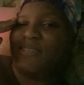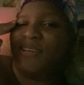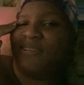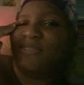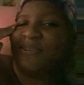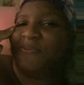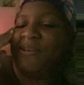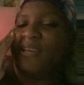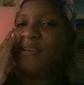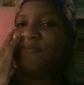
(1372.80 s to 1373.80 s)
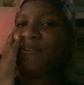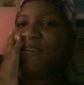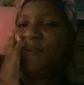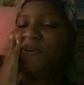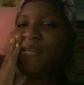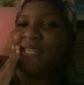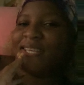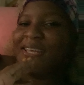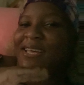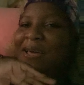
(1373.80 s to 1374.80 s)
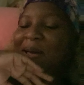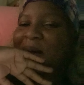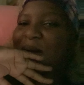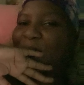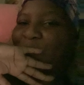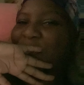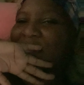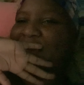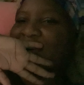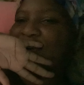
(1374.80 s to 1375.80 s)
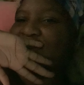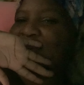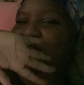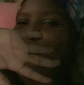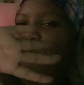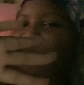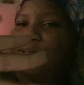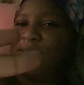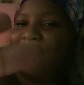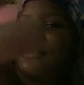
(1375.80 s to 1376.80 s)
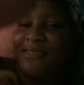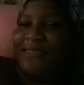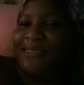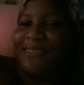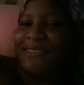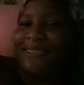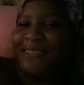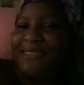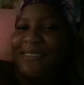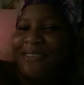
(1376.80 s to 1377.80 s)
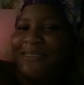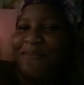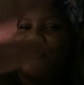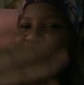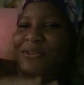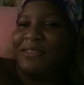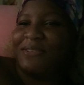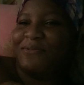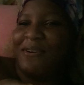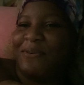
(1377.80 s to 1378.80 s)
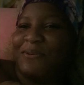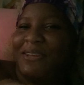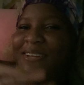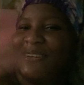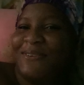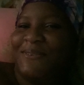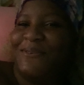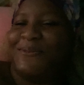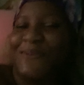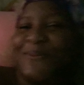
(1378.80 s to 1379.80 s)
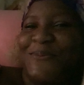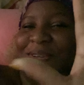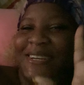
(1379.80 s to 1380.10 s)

for anything in life. Anyways, we are out. Let me around me. Oh, we